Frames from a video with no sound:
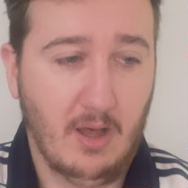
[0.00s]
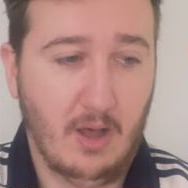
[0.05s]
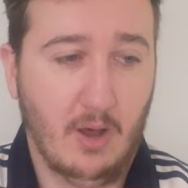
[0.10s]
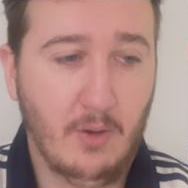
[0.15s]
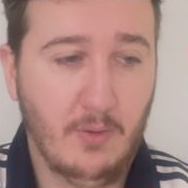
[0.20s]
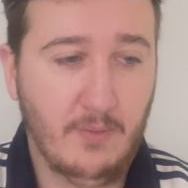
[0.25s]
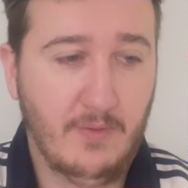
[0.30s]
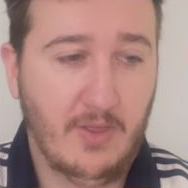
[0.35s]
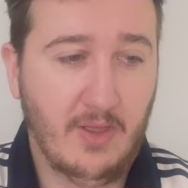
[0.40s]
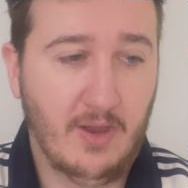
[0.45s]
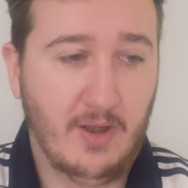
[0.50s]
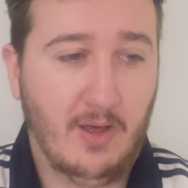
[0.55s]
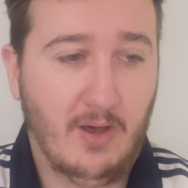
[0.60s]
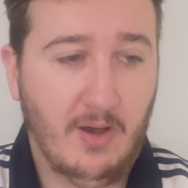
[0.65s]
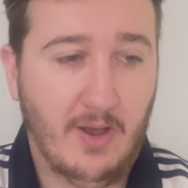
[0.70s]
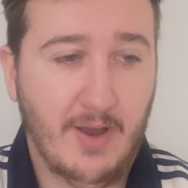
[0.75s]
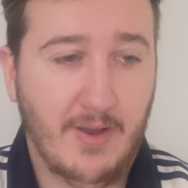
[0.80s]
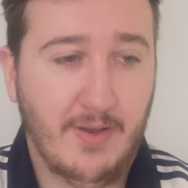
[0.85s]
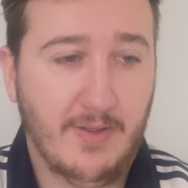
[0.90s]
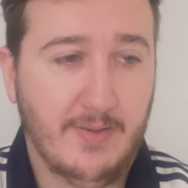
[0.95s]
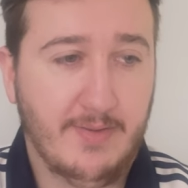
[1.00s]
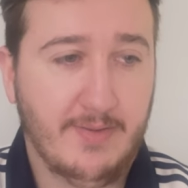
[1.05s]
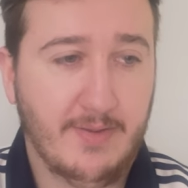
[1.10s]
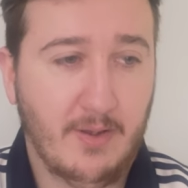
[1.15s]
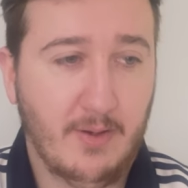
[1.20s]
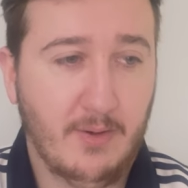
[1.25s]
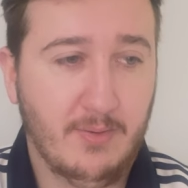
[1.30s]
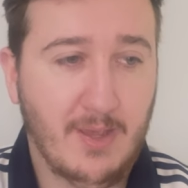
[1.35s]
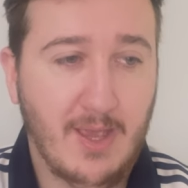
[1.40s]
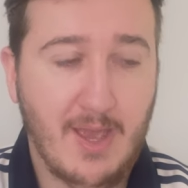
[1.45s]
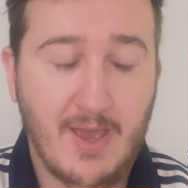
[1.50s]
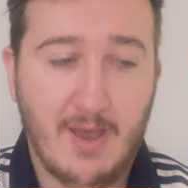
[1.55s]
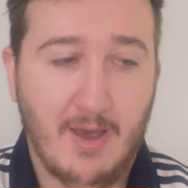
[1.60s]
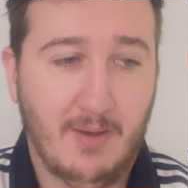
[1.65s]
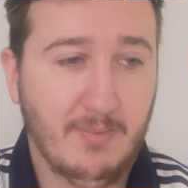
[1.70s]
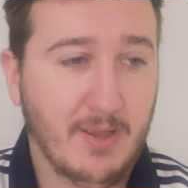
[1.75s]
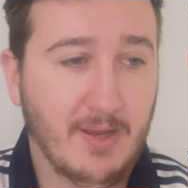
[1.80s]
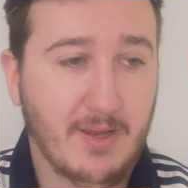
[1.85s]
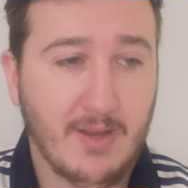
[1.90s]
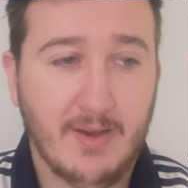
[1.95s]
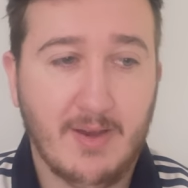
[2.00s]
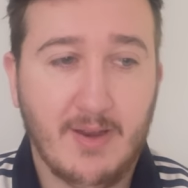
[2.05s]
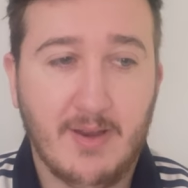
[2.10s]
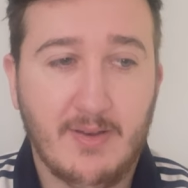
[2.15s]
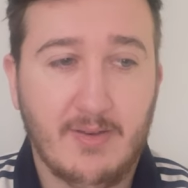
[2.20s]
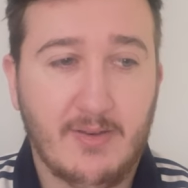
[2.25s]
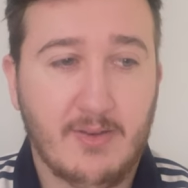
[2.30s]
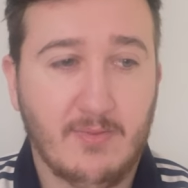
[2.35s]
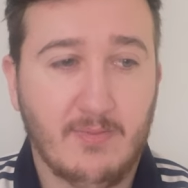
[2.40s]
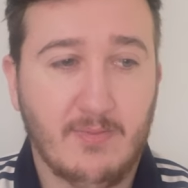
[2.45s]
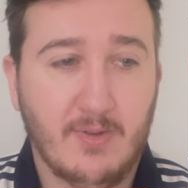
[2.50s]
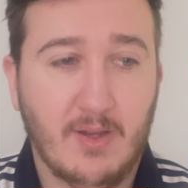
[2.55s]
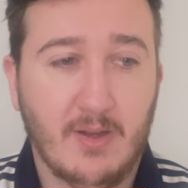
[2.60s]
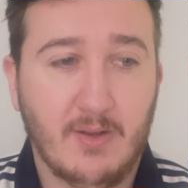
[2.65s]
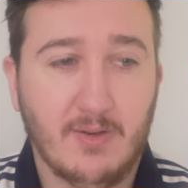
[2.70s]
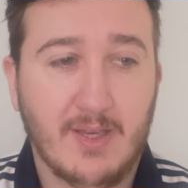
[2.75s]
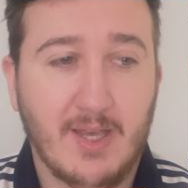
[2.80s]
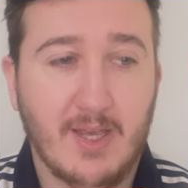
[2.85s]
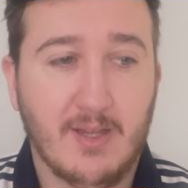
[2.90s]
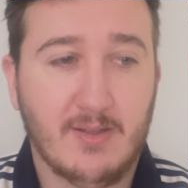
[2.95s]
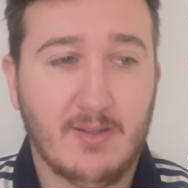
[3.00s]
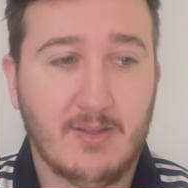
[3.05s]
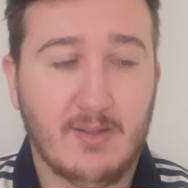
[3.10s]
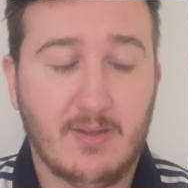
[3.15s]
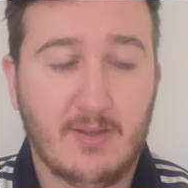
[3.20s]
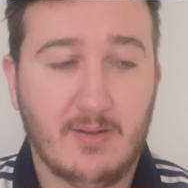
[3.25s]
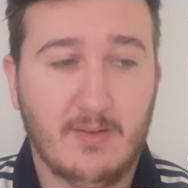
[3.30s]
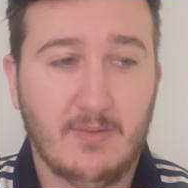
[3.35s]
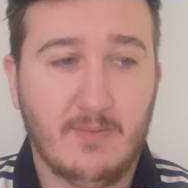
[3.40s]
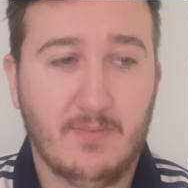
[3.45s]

over the line. So, yeah, I mean, and then to, you know, get,